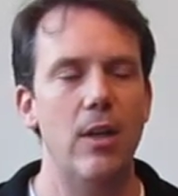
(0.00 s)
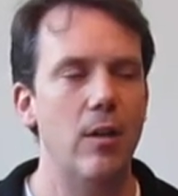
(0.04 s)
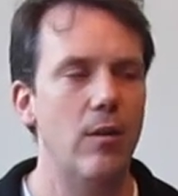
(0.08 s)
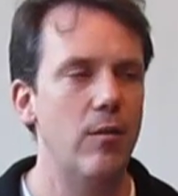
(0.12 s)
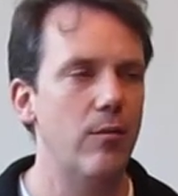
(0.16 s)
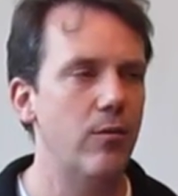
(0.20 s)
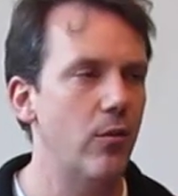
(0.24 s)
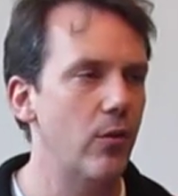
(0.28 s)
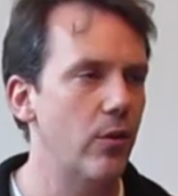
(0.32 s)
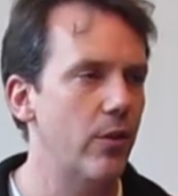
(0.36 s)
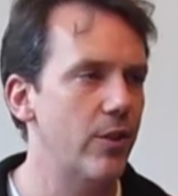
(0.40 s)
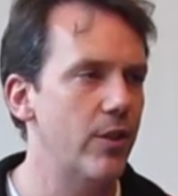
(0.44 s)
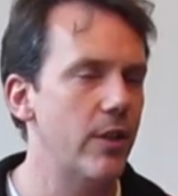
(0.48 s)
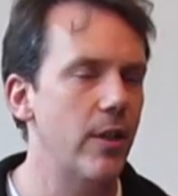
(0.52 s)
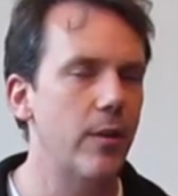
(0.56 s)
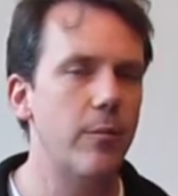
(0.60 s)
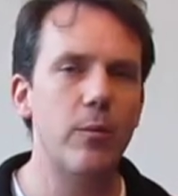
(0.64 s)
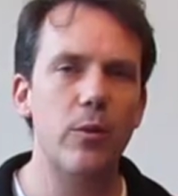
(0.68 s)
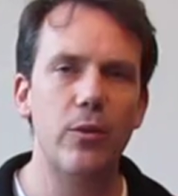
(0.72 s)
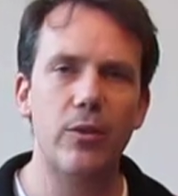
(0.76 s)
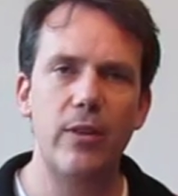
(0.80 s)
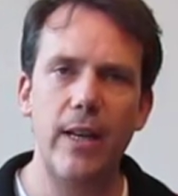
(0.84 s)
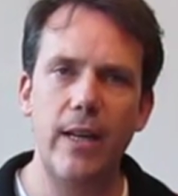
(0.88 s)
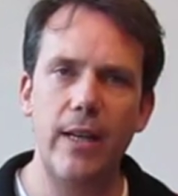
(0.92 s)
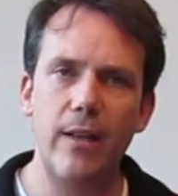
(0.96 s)
Of course that
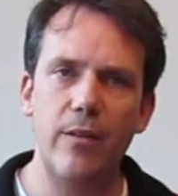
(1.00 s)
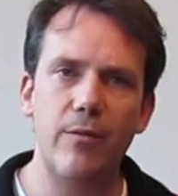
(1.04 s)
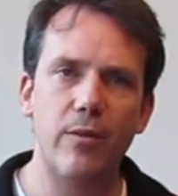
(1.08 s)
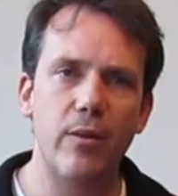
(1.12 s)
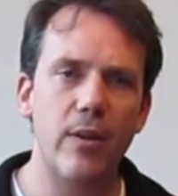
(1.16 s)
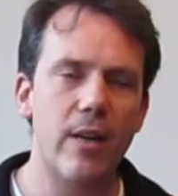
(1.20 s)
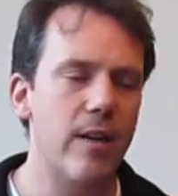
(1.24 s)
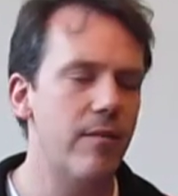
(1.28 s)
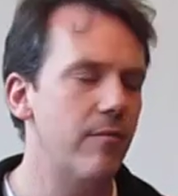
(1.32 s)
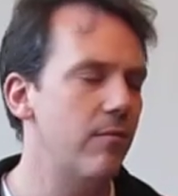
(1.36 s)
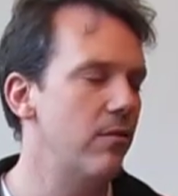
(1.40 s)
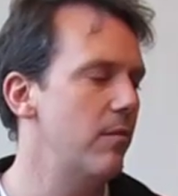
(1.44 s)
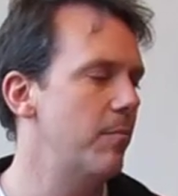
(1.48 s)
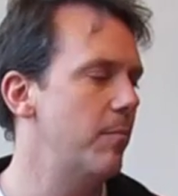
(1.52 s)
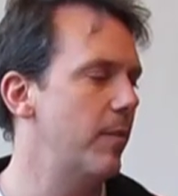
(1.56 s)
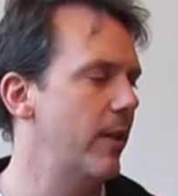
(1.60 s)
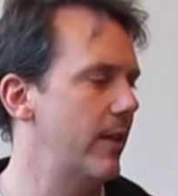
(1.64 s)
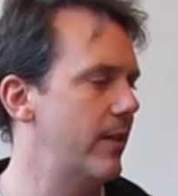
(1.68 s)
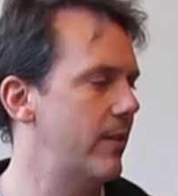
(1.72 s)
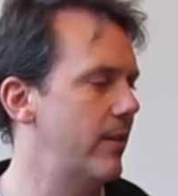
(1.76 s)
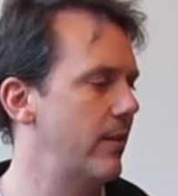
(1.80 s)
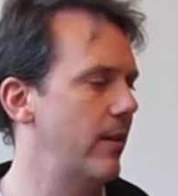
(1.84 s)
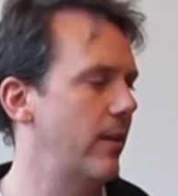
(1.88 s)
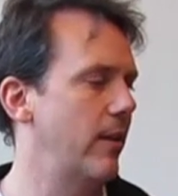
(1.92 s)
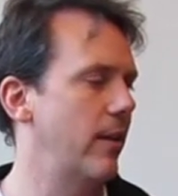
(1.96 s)
will take forever,
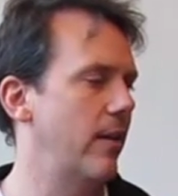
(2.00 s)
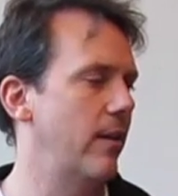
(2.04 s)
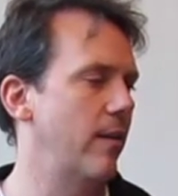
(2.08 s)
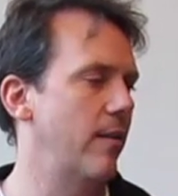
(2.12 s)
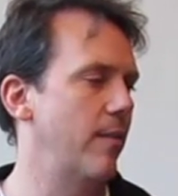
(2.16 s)
but